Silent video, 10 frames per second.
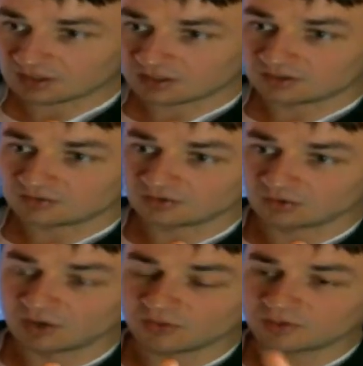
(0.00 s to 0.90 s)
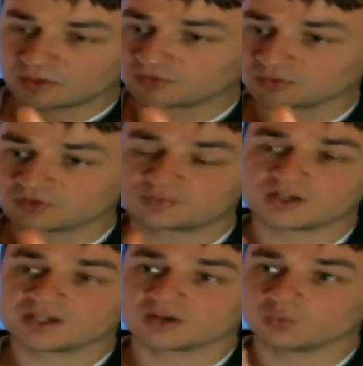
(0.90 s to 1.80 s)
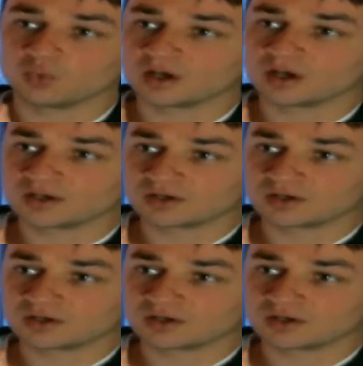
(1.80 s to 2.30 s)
So although it was only speaking in 1